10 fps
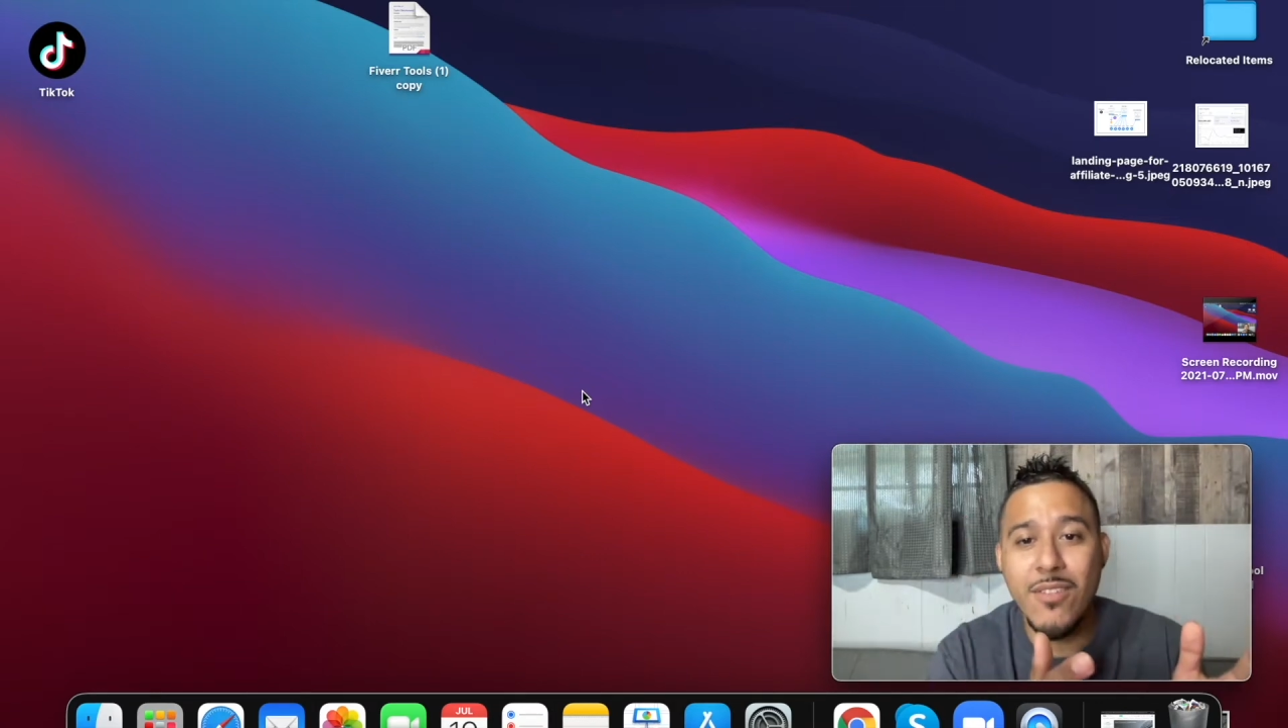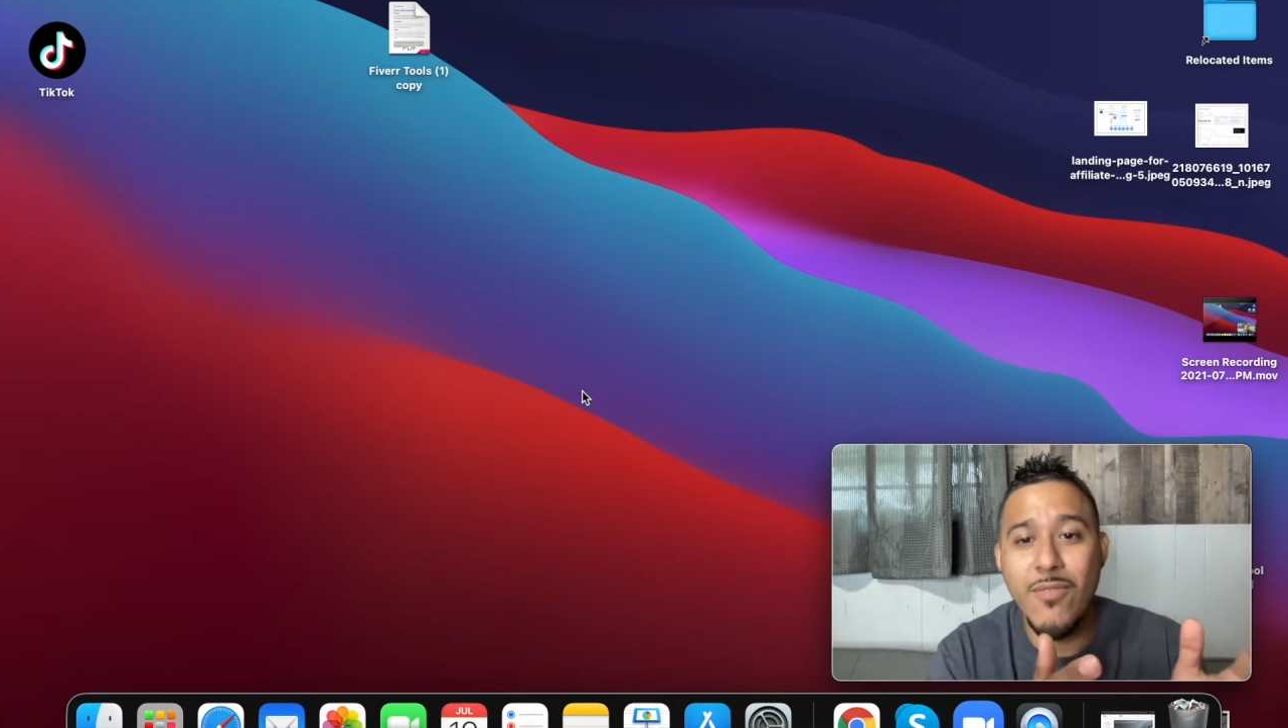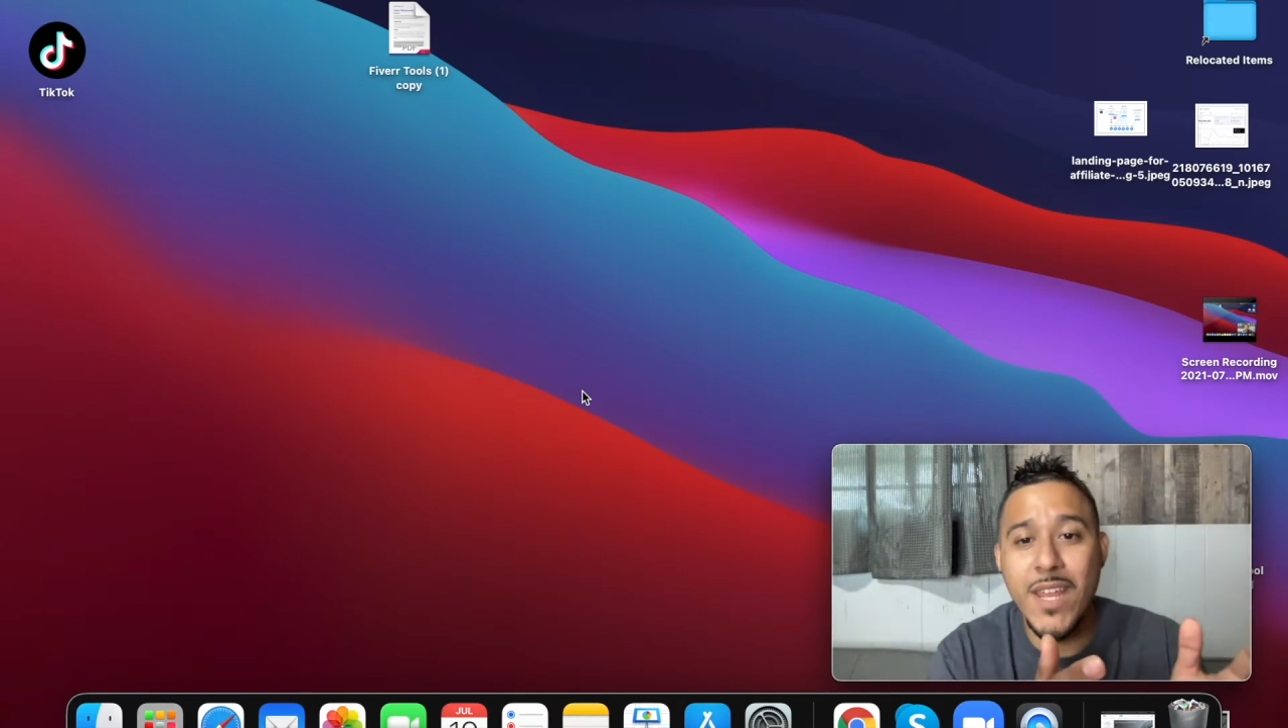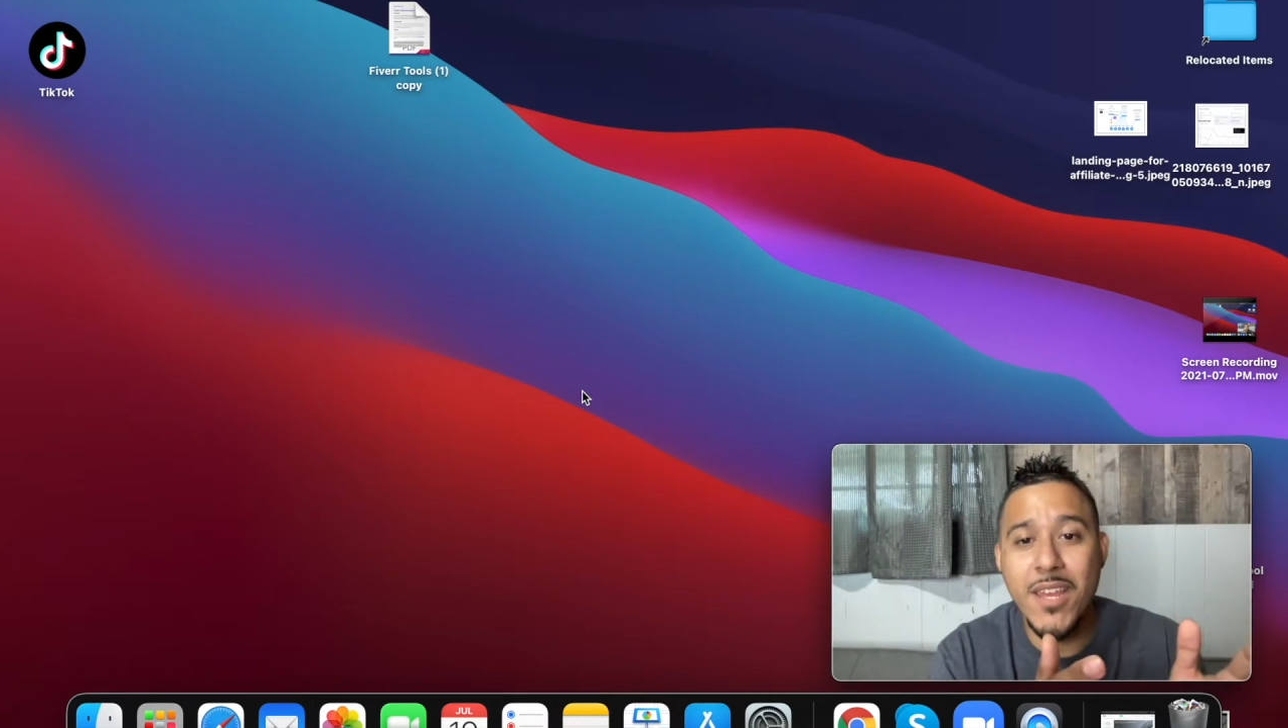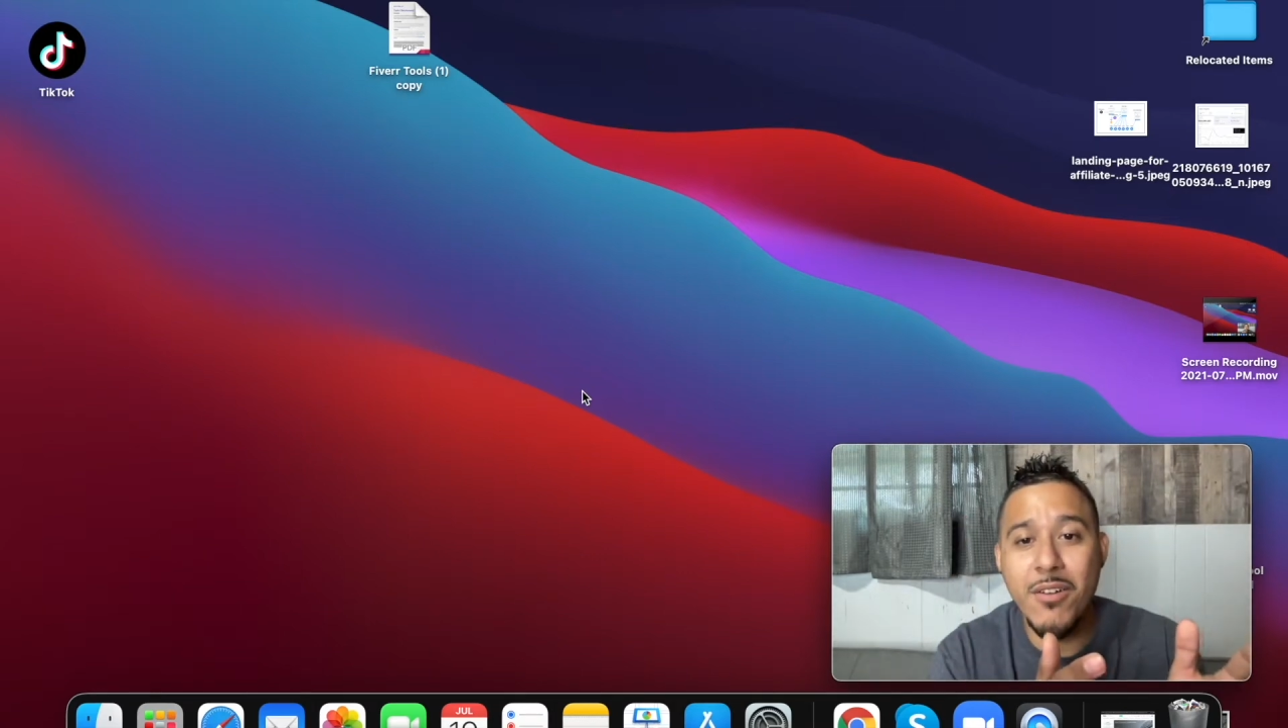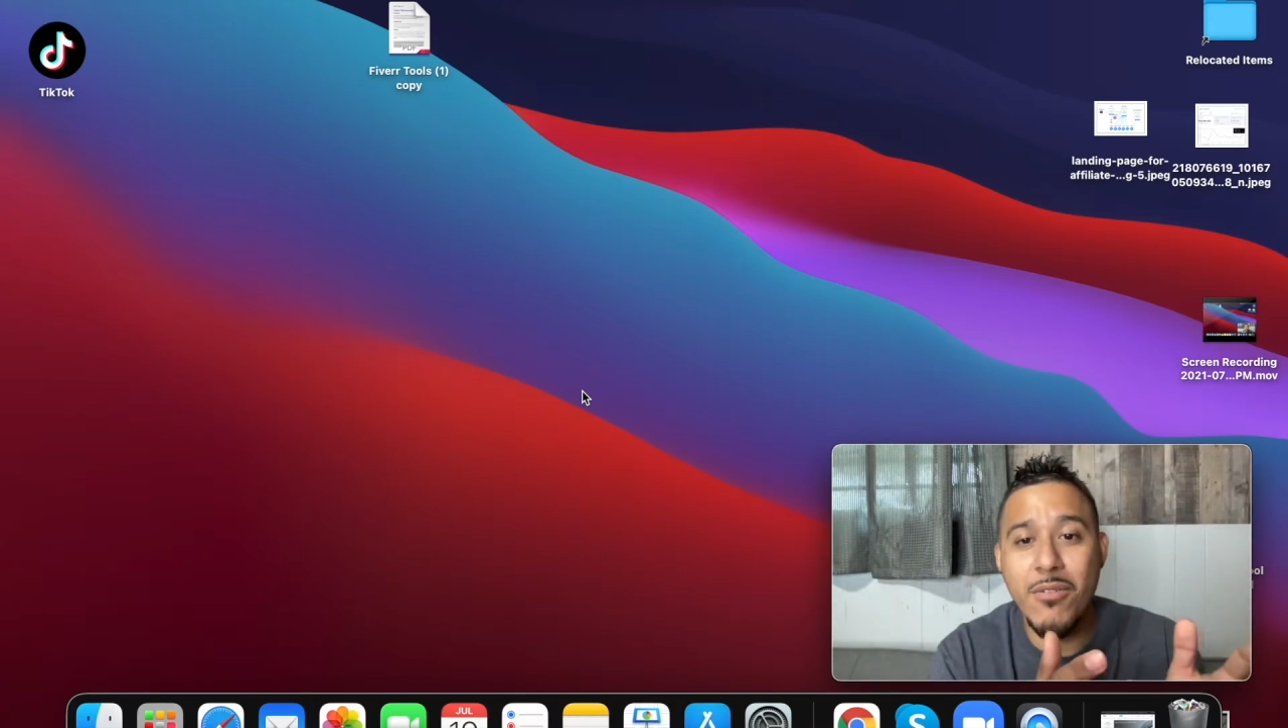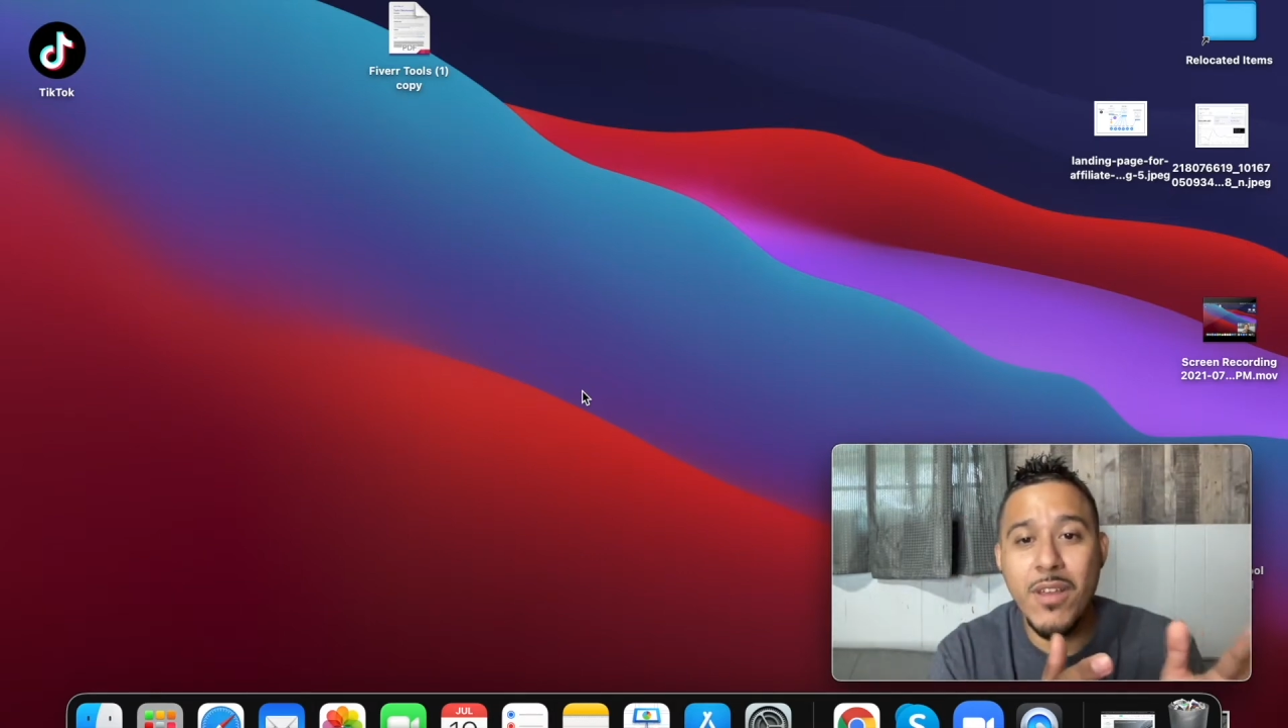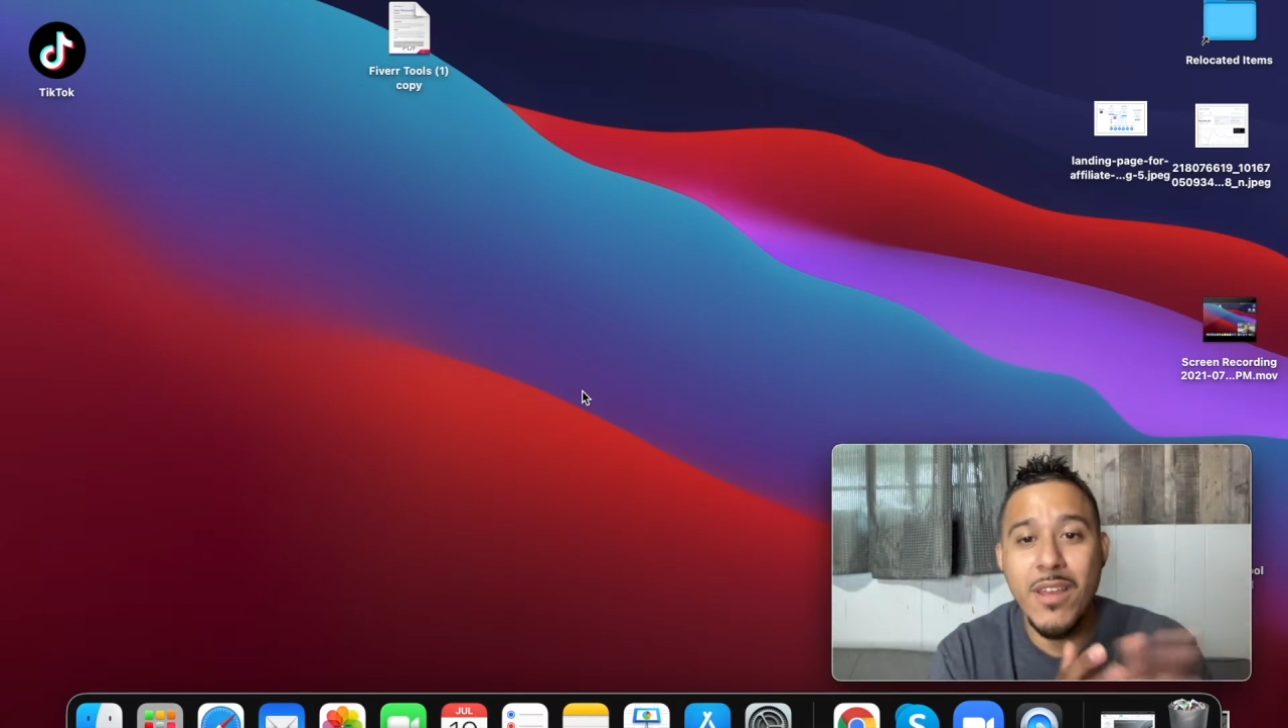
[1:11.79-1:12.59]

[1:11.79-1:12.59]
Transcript: video